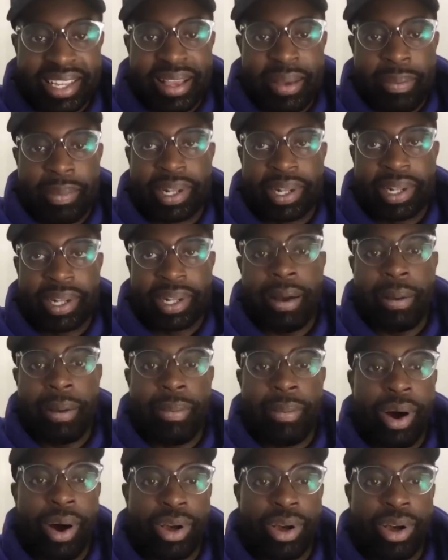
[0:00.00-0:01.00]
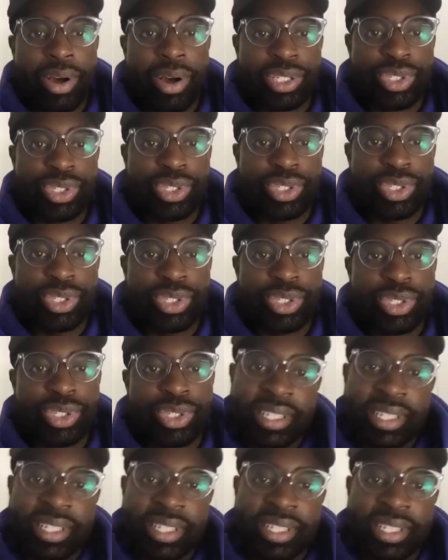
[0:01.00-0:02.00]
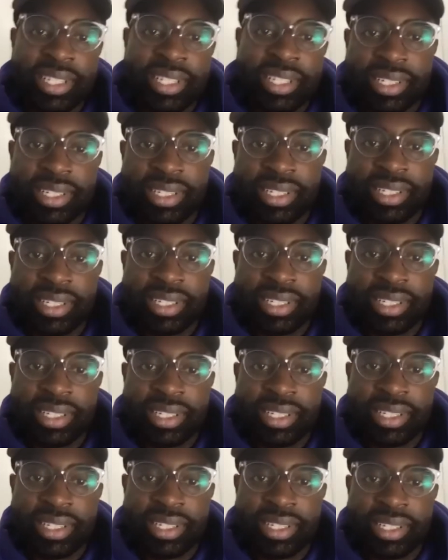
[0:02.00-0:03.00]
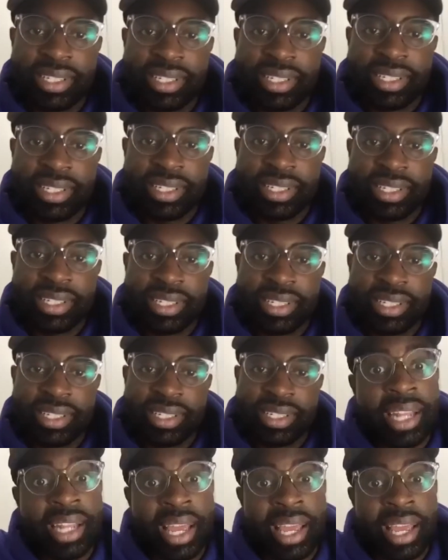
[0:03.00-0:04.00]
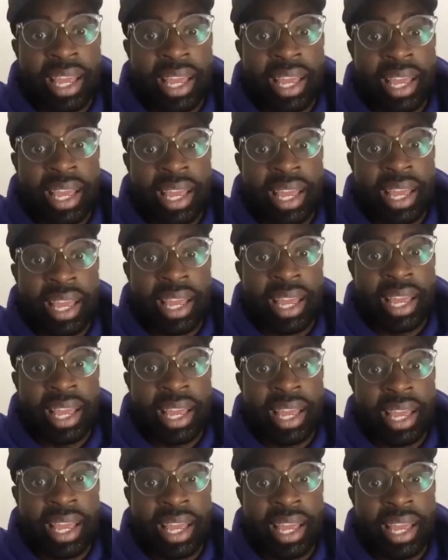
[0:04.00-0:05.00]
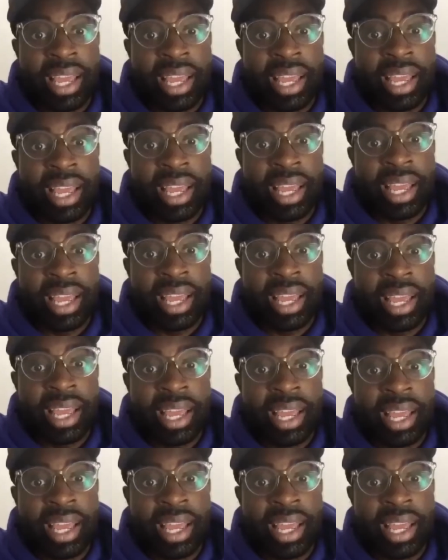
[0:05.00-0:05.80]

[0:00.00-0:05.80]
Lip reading: But at the same time, I'm also fully business. So me and Lecrae, we go there and